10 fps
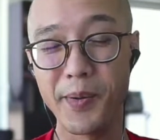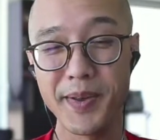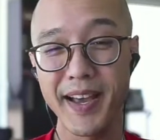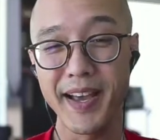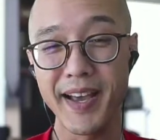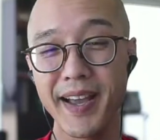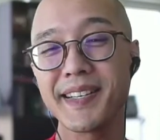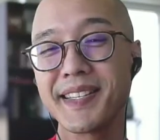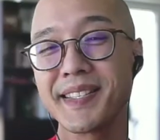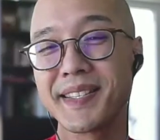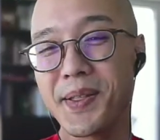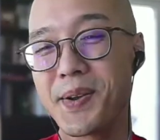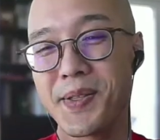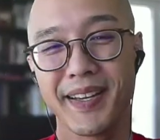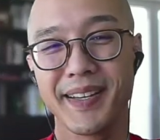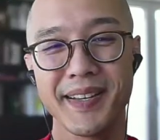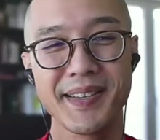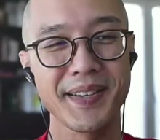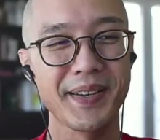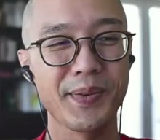I guess that's the other thing
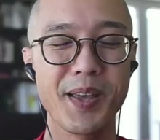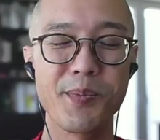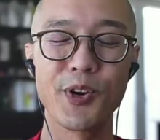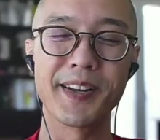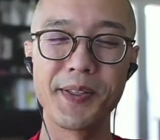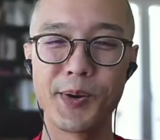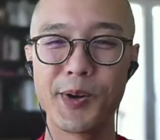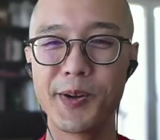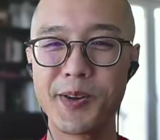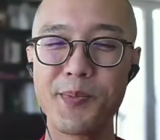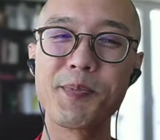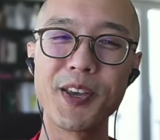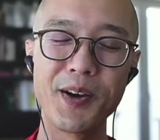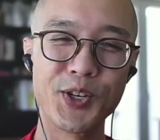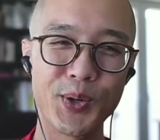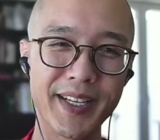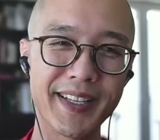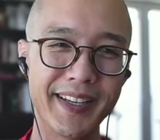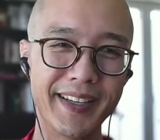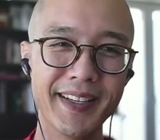is like when they break on their own, you might be out
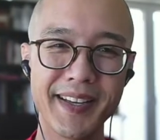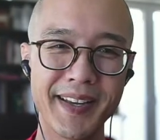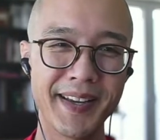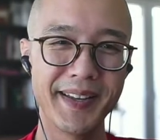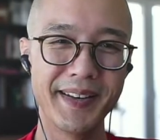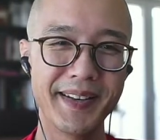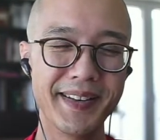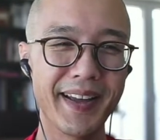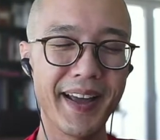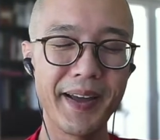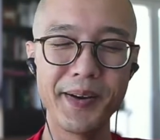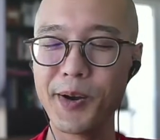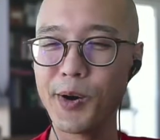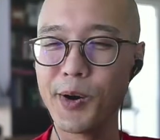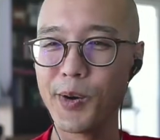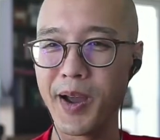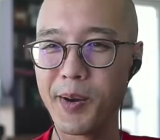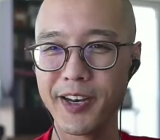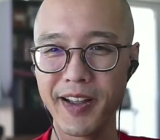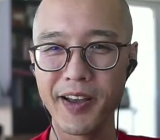drinking, and I don't know how
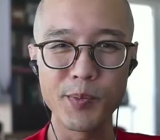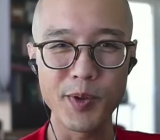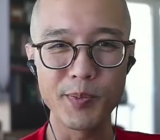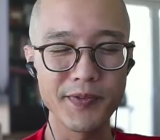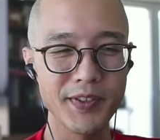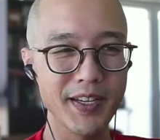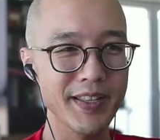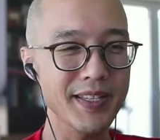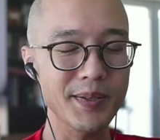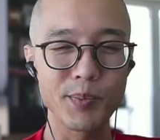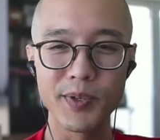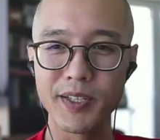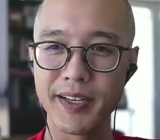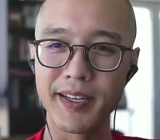many other people have done this, but like